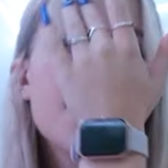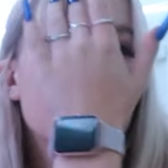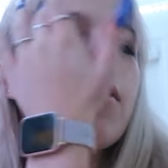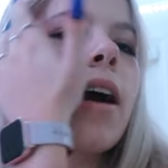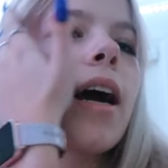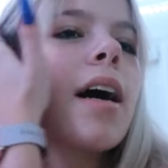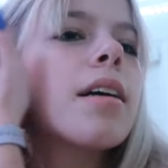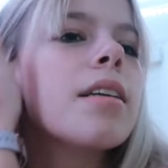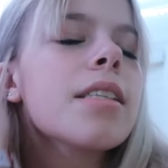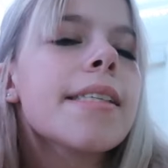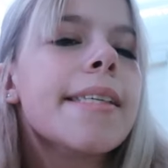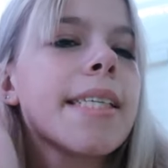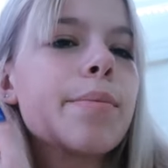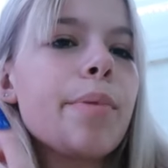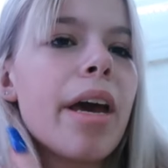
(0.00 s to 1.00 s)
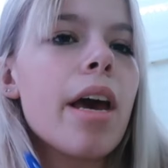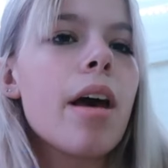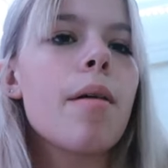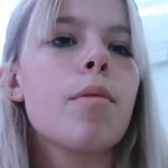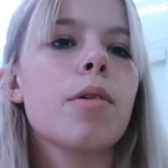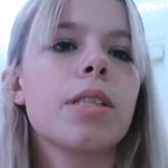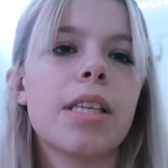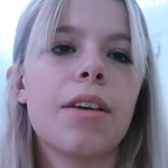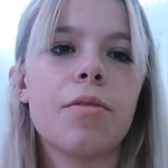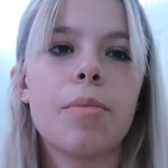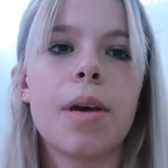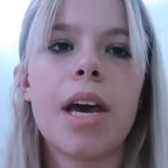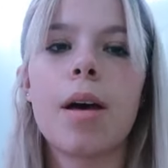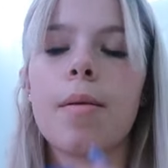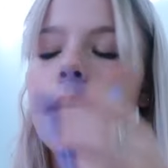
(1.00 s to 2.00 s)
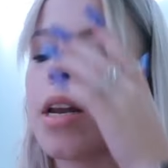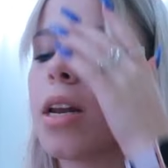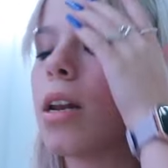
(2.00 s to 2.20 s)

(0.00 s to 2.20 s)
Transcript: at around 6 p.m. or 7 p.m. at